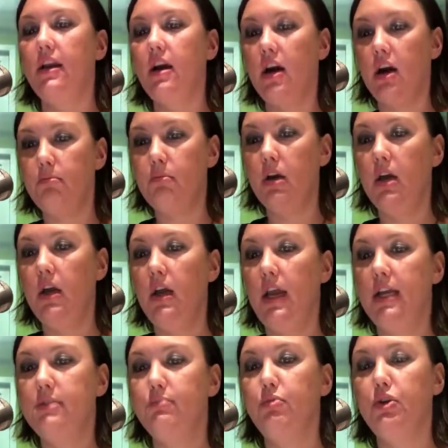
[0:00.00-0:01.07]
income
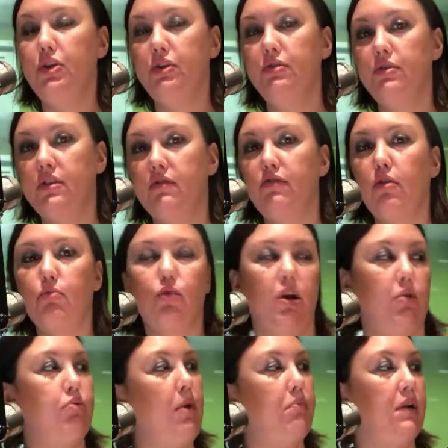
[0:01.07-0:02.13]
is produced from
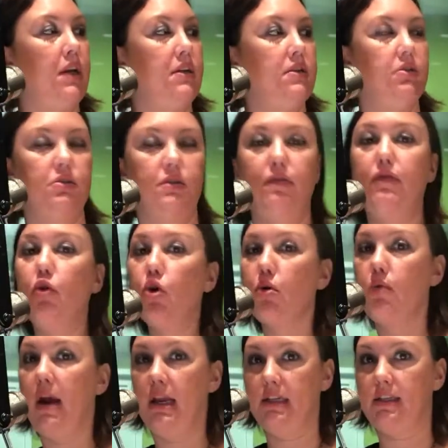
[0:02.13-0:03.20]
rental properties. There's
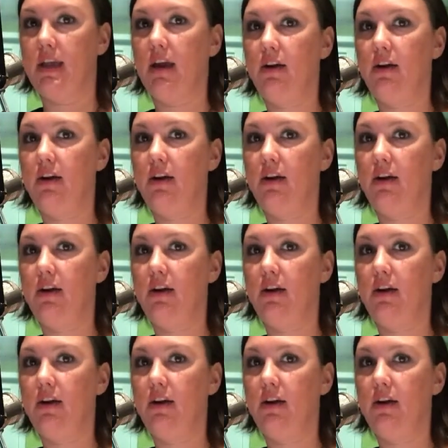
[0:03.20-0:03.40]
4 ways.